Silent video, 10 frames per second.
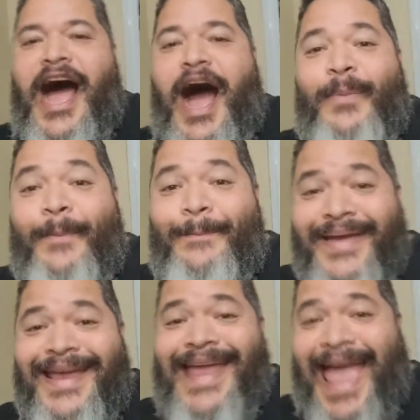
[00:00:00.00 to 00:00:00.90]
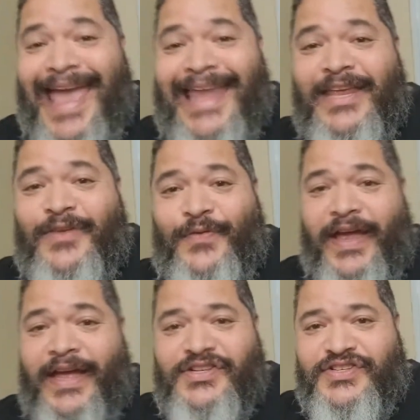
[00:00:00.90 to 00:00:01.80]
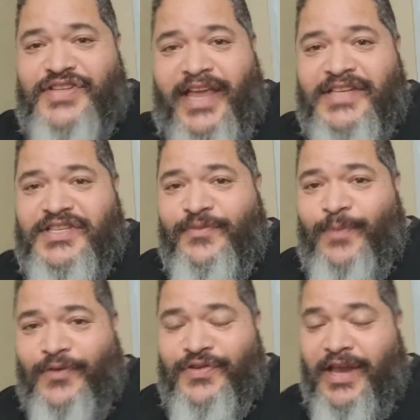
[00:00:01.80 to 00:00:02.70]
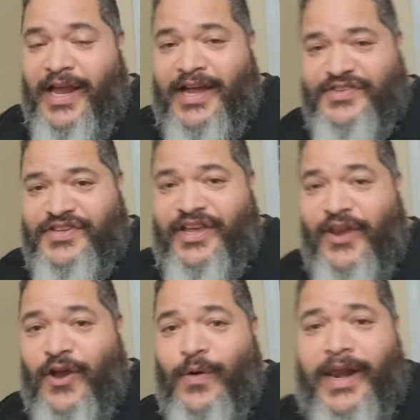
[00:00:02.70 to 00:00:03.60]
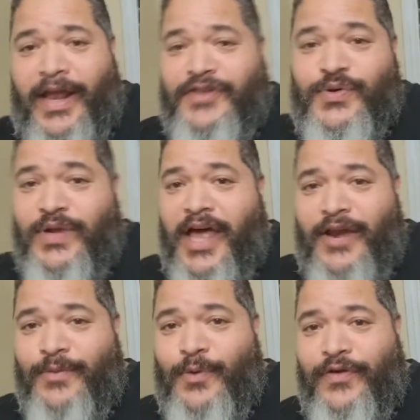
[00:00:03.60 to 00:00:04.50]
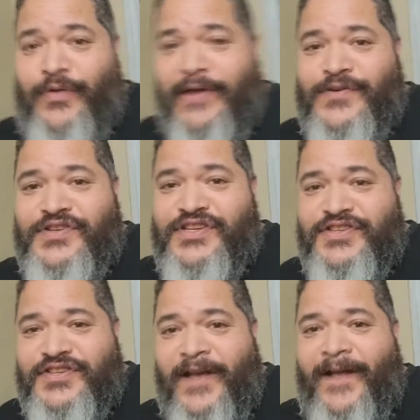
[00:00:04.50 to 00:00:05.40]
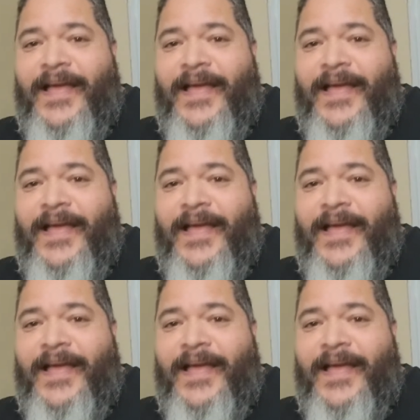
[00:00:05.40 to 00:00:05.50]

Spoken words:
I'm a big '80s fan, just in case as most of you guys didn't know, and I do a lot of movie references.